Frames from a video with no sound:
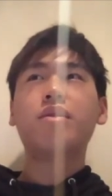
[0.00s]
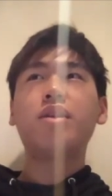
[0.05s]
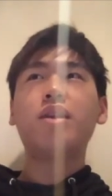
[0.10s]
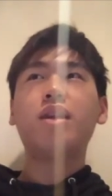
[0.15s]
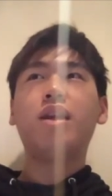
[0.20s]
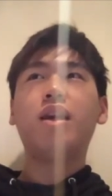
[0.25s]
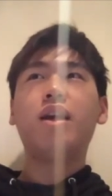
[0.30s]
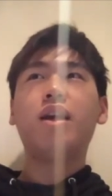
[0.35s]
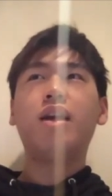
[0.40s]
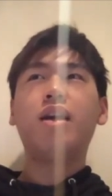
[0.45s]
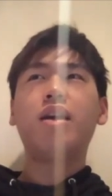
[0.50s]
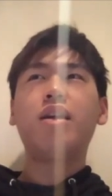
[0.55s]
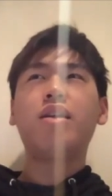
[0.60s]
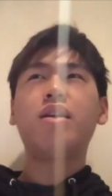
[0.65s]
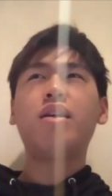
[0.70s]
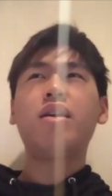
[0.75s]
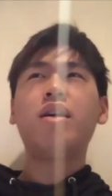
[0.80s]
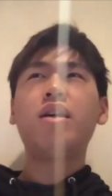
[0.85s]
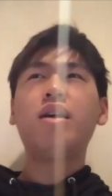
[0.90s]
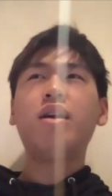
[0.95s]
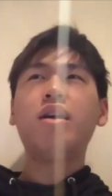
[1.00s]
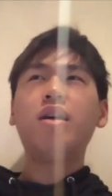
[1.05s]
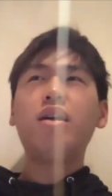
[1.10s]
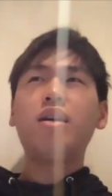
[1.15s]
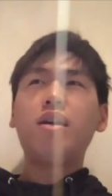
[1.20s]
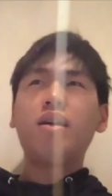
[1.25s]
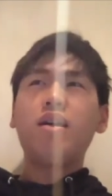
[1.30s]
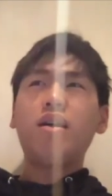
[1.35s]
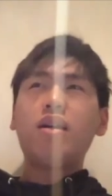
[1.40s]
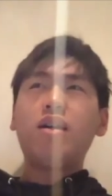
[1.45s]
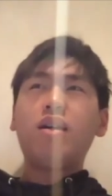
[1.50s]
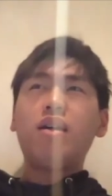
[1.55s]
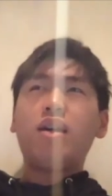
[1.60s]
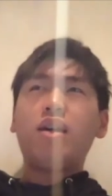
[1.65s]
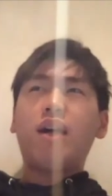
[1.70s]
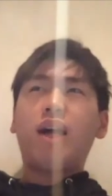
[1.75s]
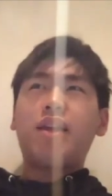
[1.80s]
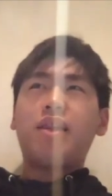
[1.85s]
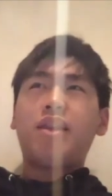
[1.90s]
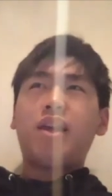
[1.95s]
And
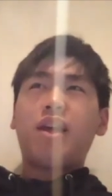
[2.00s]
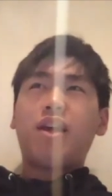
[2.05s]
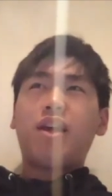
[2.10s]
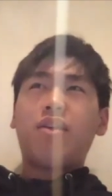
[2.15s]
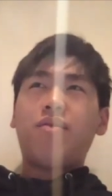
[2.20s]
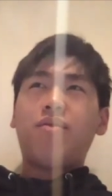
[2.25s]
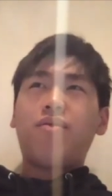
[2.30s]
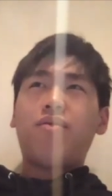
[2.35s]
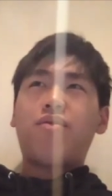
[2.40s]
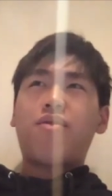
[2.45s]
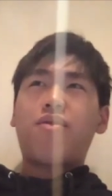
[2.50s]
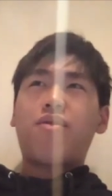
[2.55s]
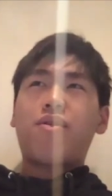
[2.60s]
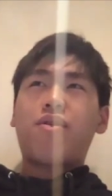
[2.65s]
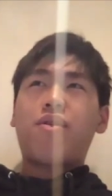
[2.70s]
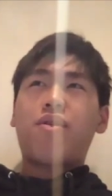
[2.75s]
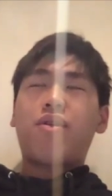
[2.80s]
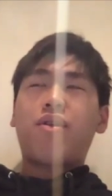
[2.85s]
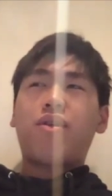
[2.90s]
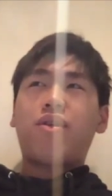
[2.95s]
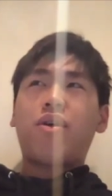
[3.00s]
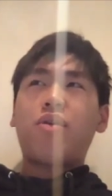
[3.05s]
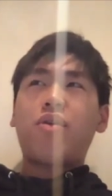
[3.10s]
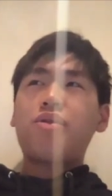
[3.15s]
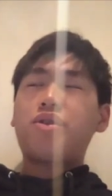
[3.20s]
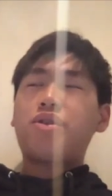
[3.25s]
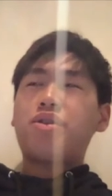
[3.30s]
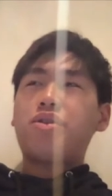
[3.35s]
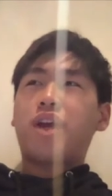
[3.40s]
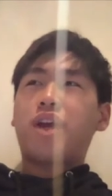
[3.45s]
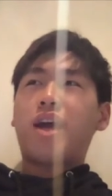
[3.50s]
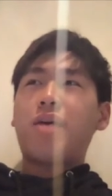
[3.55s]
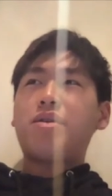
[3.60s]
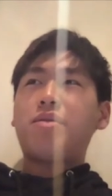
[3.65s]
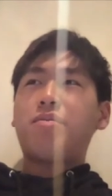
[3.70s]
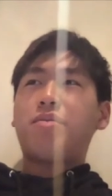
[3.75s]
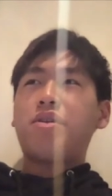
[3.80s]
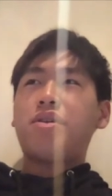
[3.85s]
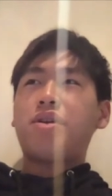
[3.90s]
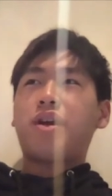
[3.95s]
I think for those two camps
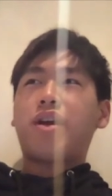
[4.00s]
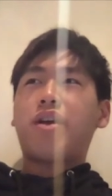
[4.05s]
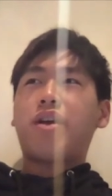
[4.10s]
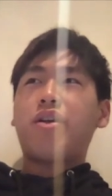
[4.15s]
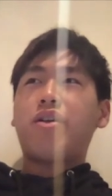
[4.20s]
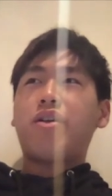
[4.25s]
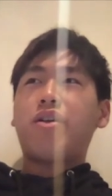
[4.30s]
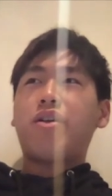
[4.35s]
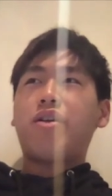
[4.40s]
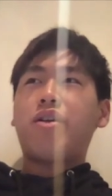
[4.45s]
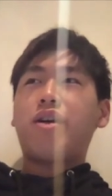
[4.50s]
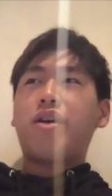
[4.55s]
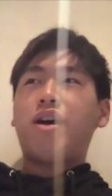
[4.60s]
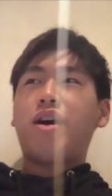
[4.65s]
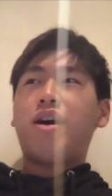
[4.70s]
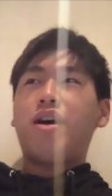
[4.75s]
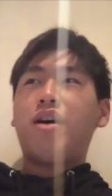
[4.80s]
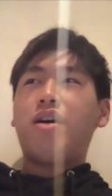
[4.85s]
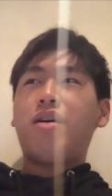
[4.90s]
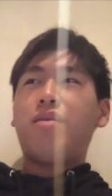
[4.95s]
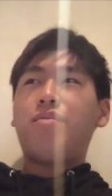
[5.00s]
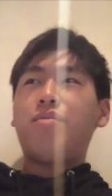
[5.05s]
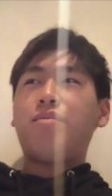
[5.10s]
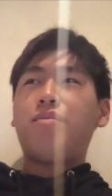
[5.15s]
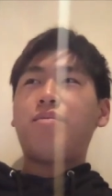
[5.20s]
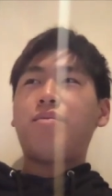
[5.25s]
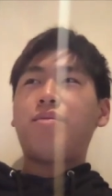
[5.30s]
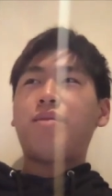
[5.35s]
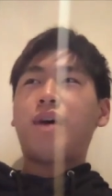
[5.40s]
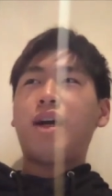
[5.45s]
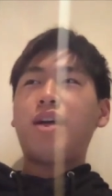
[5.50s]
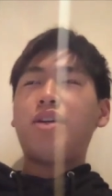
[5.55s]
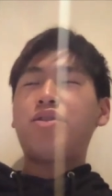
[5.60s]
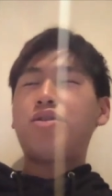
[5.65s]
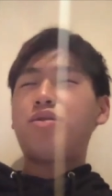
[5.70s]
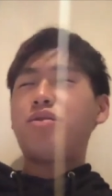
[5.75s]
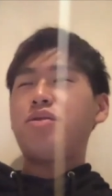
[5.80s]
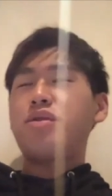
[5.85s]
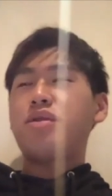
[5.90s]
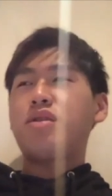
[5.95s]
in particular, um, I
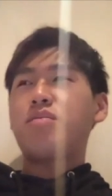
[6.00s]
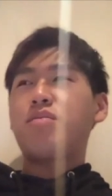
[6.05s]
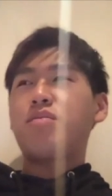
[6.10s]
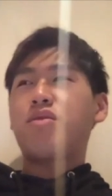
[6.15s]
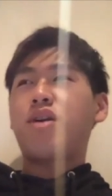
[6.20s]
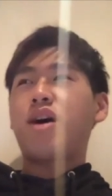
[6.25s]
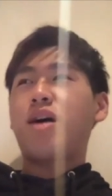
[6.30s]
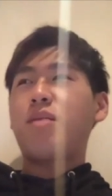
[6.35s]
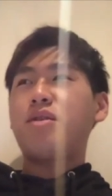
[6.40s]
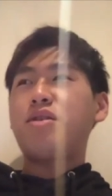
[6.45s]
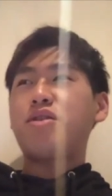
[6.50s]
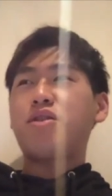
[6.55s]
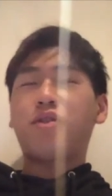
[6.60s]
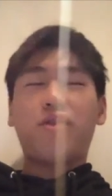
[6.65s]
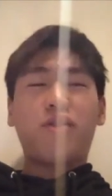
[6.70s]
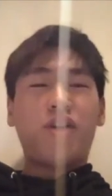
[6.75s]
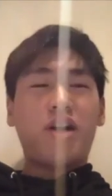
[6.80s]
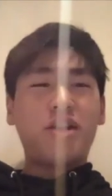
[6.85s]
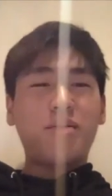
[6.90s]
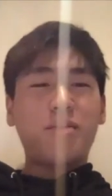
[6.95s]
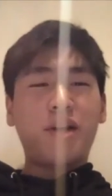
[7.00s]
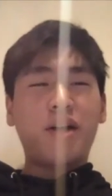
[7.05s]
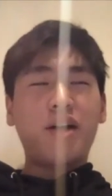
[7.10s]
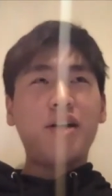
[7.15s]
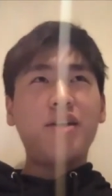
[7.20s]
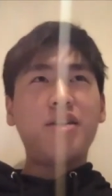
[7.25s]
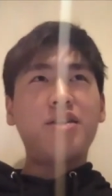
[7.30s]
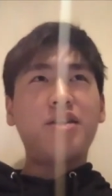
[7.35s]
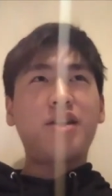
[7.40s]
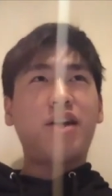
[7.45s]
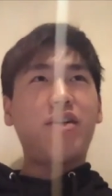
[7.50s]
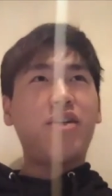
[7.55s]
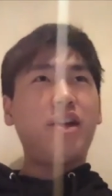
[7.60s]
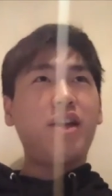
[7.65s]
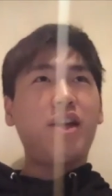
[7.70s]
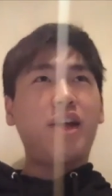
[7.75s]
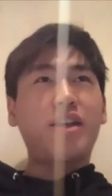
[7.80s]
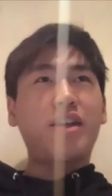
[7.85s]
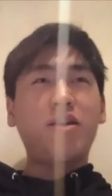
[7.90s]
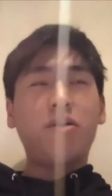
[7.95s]
chose PROMYS over Ross because I really
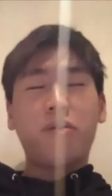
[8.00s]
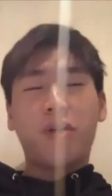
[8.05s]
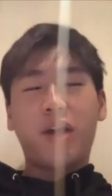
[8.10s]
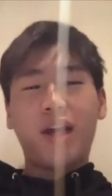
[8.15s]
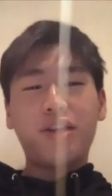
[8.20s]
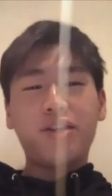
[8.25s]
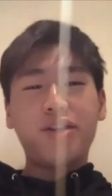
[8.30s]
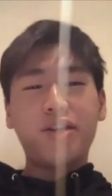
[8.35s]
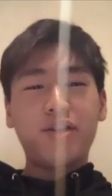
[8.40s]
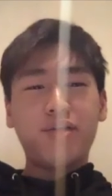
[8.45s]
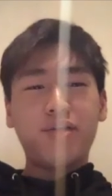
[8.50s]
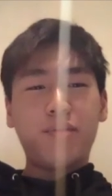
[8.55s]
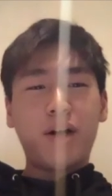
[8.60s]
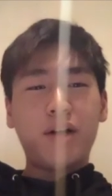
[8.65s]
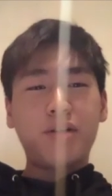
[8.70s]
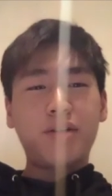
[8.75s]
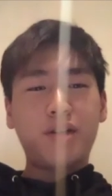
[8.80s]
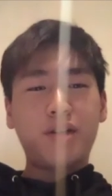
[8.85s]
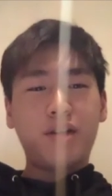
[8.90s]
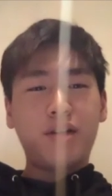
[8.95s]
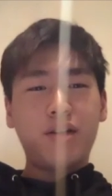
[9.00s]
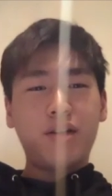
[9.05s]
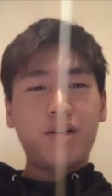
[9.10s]
like the location of Boston.